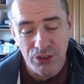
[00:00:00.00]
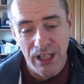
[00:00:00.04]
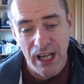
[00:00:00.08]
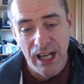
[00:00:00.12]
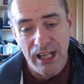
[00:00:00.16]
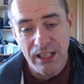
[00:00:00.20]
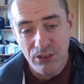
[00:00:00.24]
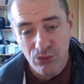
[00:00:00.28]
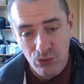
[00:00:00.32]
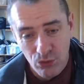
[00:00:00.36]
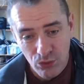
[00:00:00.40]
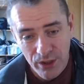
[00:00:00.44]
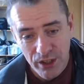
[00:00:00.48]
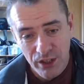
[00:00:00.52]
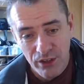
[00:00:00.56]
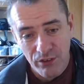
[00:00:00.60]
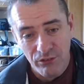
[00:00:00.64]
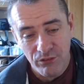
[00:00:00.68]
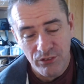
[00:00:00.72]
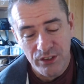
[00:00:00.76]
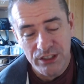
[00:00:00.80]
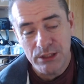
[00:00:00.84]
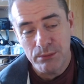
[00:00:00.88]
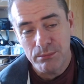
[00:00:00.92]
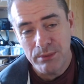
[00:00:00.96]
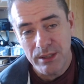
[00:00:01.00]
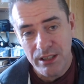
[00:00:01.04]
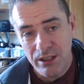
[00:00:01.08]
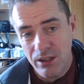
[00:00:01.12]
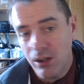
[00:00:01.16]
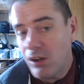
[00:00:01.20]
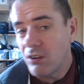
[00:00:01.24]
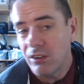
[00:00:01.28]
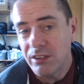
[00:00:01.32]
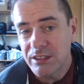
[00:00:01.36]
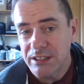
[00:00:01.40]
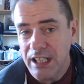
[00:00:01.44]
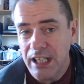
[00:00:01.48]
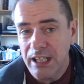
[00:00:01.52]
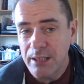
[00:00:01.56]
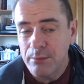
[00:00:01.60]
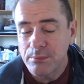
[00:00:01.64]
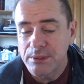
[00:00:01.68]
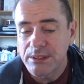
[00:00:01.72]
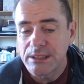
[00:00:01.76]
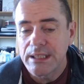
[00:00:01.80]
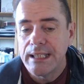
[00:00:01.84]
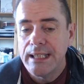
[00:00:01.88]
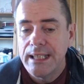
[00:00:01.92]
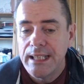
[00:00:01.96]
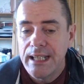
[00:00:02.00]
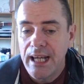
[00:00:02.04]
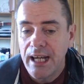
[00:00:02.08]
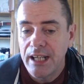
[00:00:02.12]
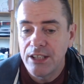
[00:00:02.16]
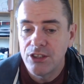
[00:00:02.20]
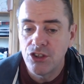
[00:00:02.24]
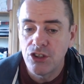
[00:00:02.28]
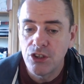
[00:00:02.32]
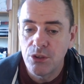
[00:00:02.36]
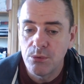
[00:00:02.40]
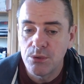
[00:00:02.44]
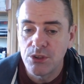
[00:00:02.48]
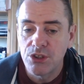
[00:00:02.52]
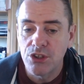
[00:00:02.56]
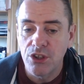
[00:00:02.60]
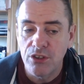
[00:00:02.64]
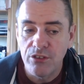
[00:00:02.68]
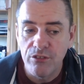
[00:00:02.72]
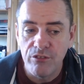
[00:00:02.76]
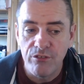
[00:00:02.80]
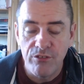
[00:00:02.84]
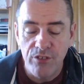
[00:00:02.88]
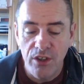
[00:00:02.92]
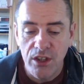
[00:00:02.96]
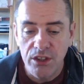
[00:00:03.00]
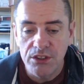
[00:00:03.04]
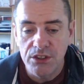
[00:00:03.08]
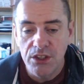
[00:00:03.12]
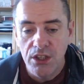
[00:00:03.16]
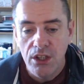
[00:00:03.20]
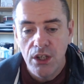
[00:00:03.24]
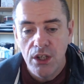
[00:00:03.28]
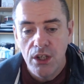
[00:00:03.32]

and rear visible at all times and done to a certain font.